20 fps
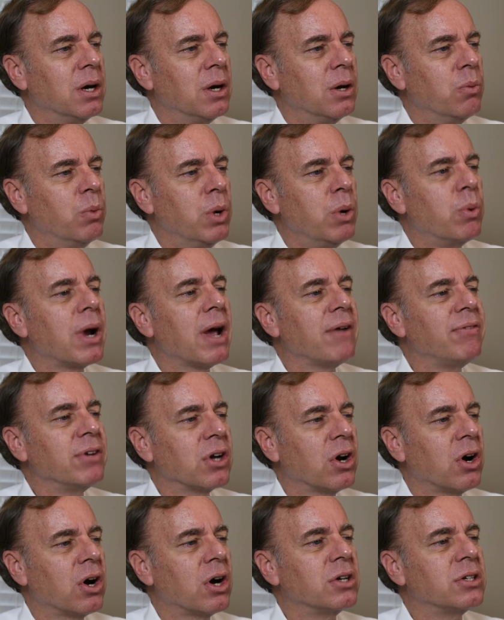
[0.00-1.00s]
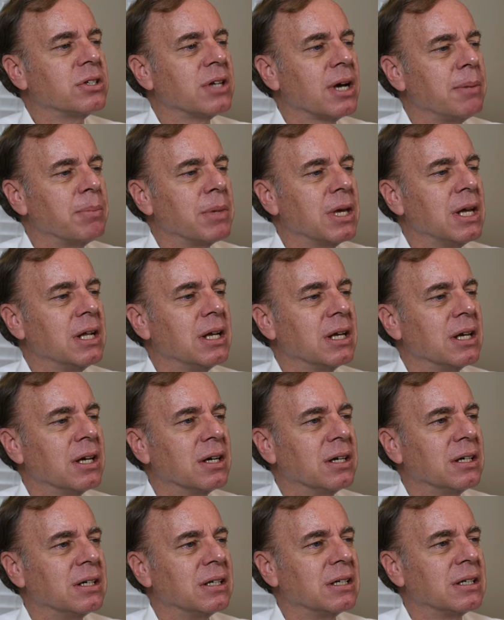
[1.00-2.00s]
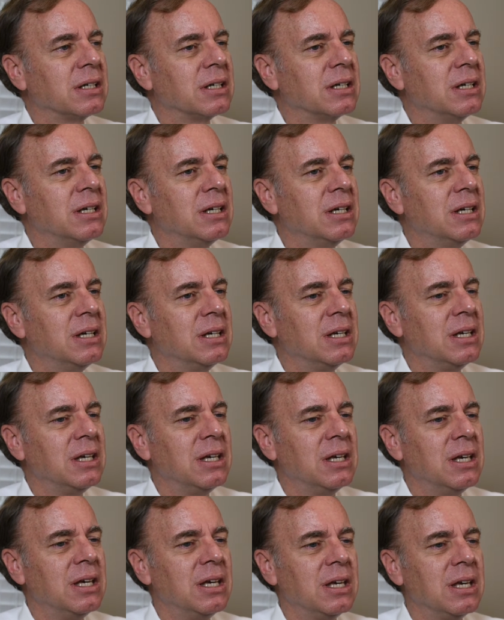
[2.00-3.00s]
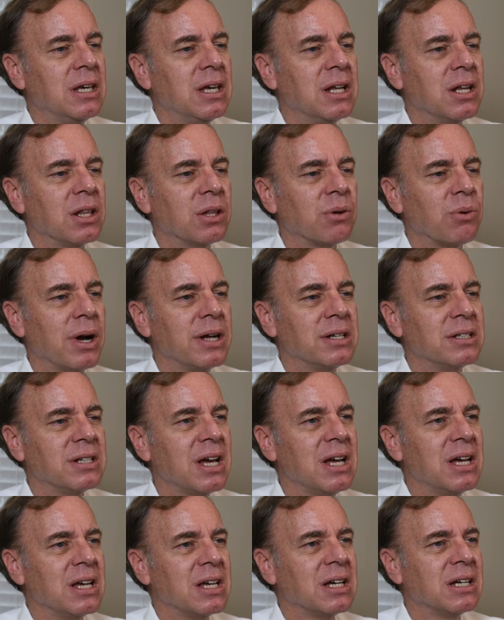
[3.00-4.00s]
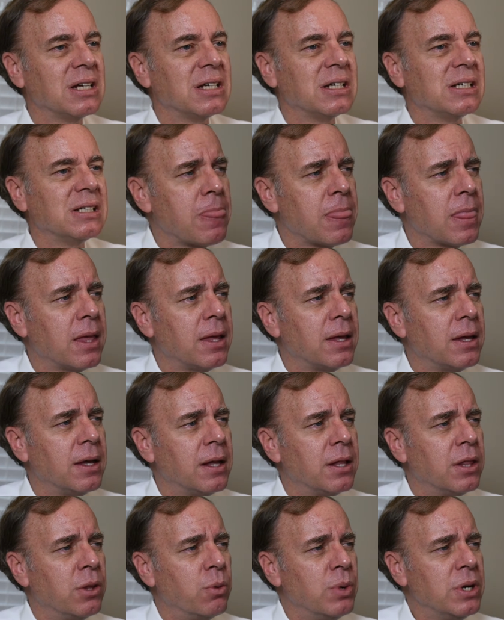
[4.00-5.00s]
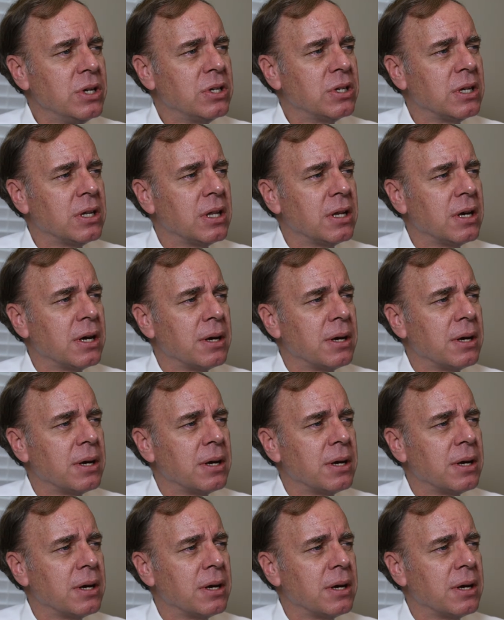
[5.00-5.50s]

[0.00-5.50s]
we were having a hard time getting the right take. The reason